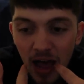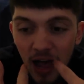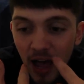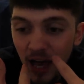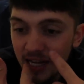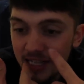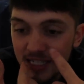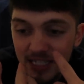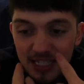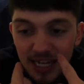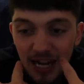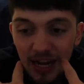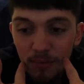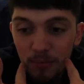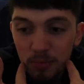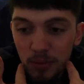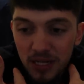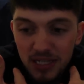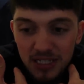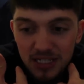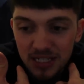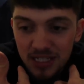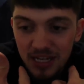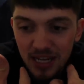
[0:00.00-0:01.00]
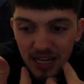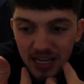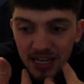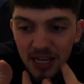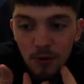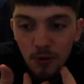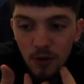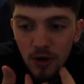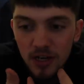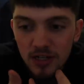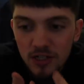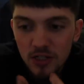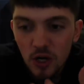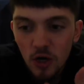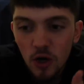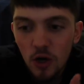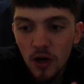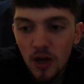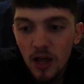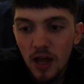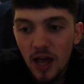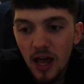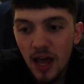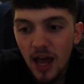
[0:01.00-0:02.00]
I just had to place it anywhere. So
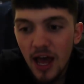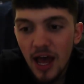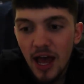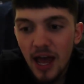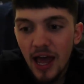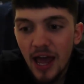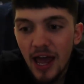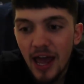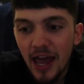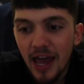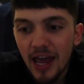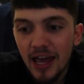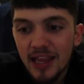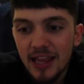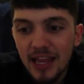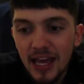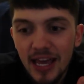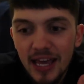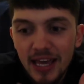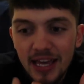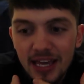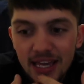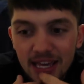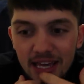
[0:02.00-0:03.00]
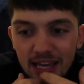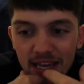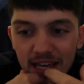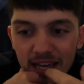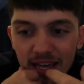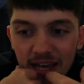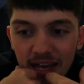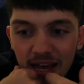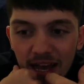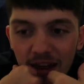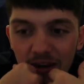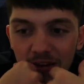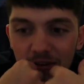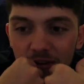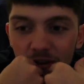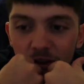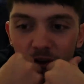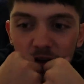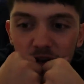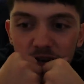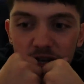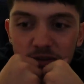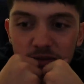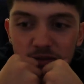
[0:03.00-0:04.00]
and like I don't
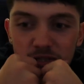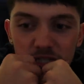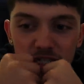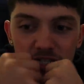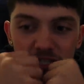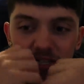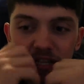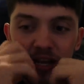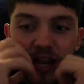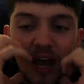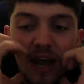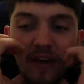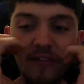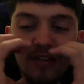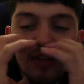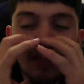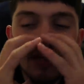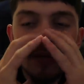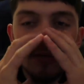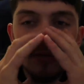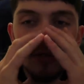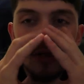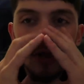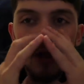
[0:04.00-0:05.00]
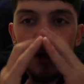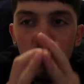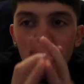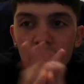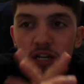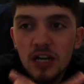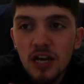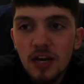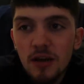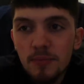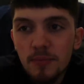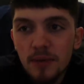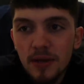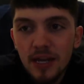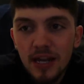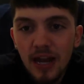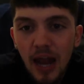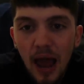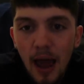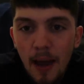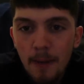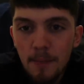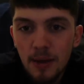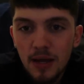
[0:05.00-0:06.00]
know, it was just everything was clogged up and
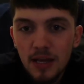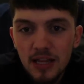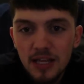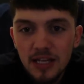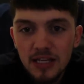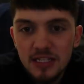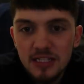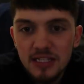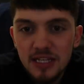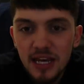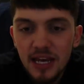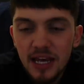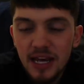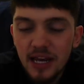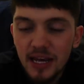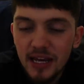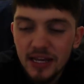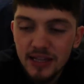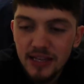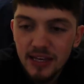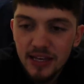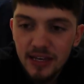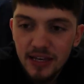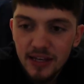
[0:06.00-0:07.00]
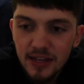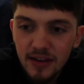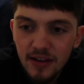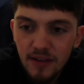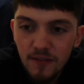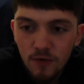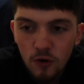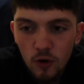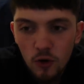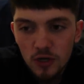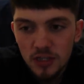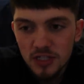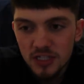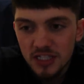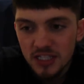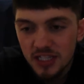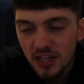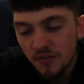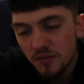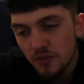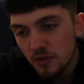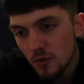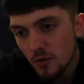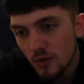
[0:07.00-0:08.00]
I barely could say and then of course the
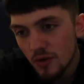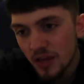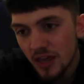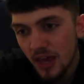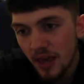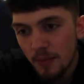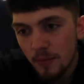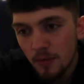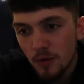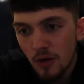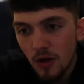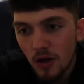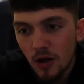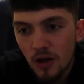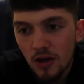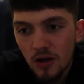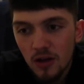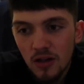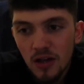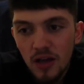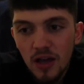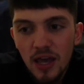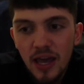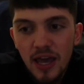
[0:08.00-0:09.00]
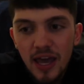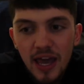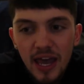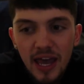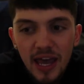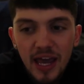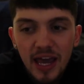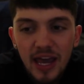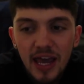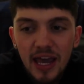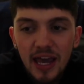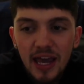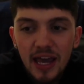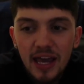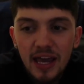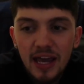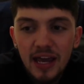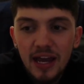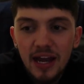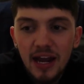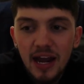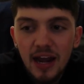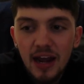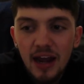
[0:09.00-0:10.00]
seventh one came along
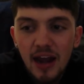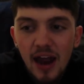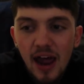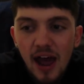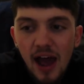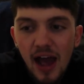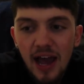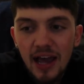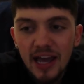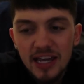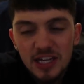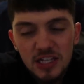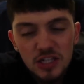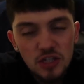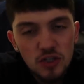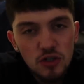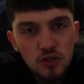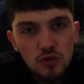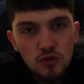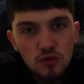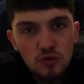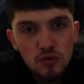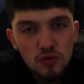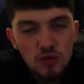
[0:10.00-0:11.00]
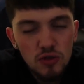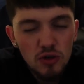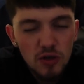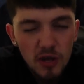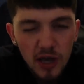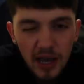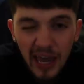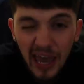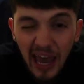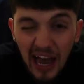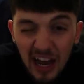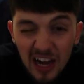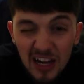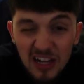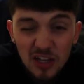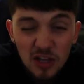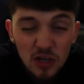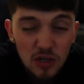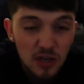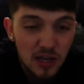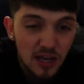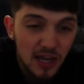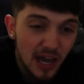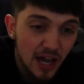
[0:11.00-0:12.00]
and I guess you you can count it,
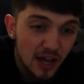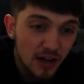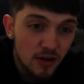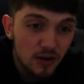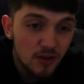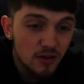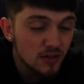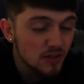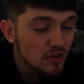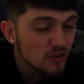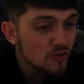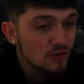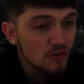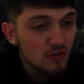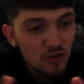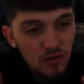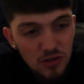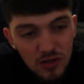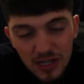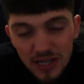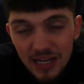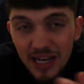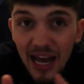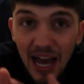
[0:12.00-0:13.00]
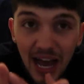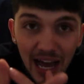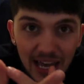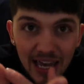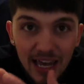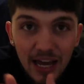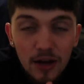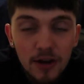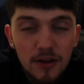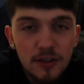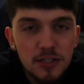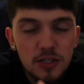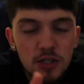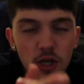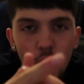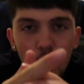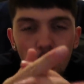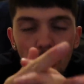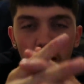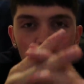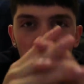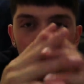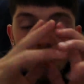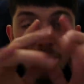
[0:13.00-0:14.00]
you can count you you can not count it. So
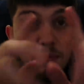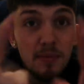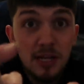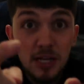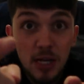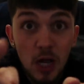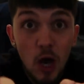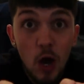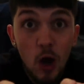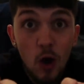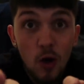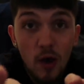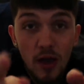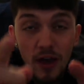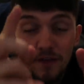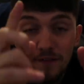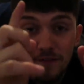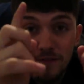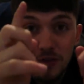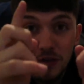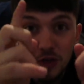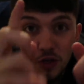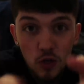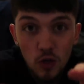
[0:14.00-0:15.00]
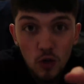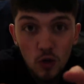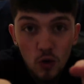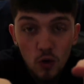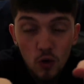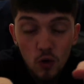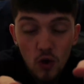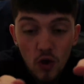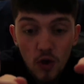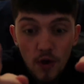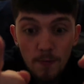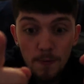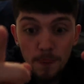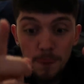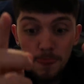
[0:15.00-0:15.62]
uh, let me know if you